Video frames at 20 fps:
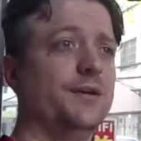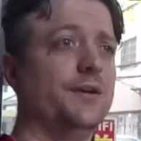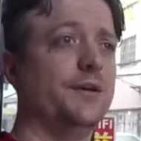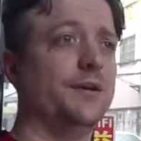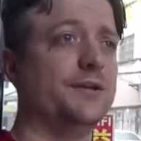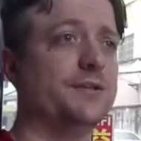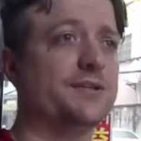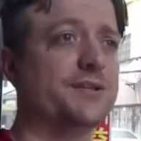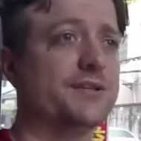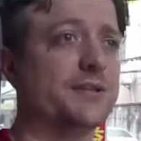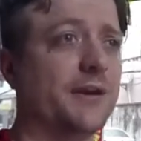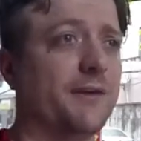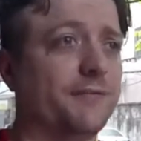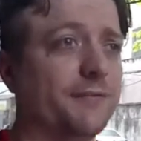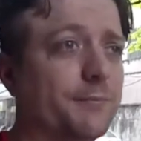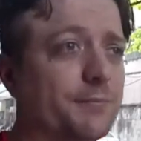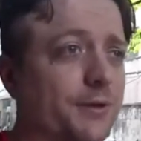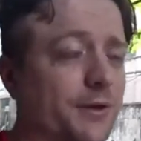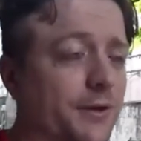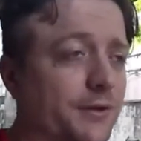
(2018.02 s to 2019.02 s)
and stuff,
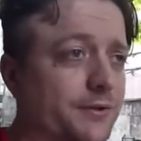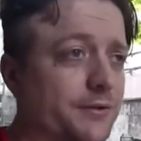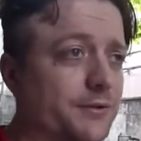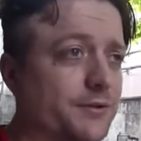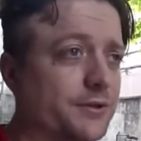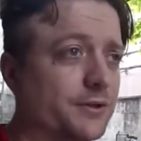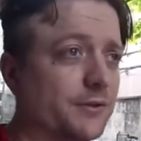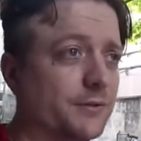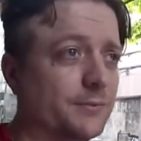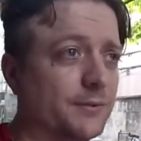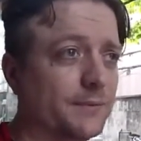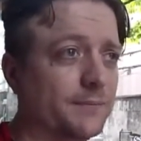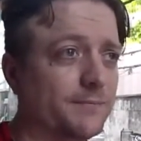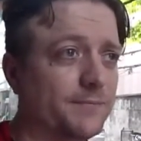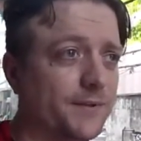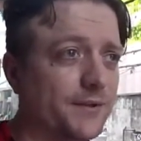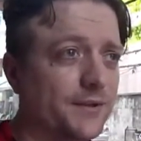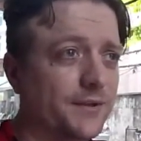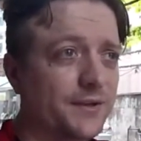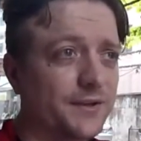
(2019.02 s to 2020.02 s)
and put on YouTube,
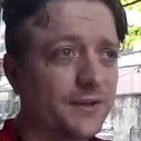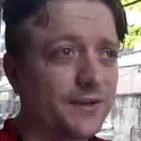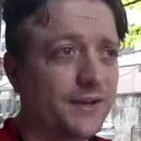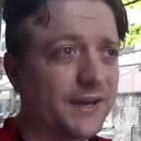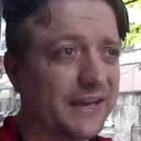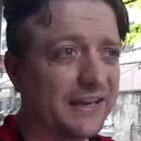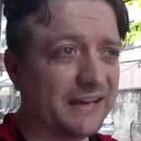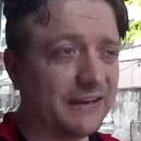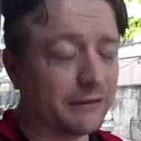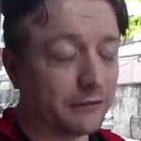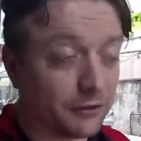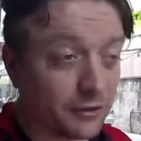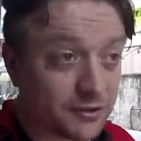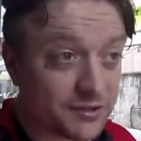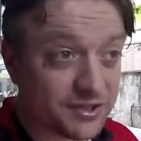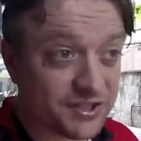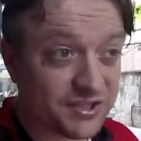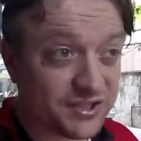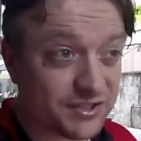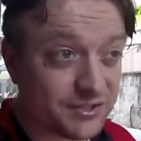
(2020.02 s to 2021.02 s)
and it
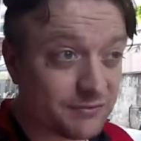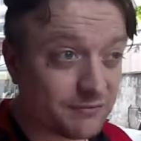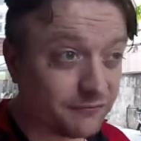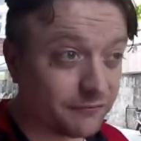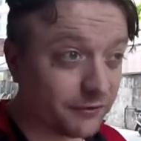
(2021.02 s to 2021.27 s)
looks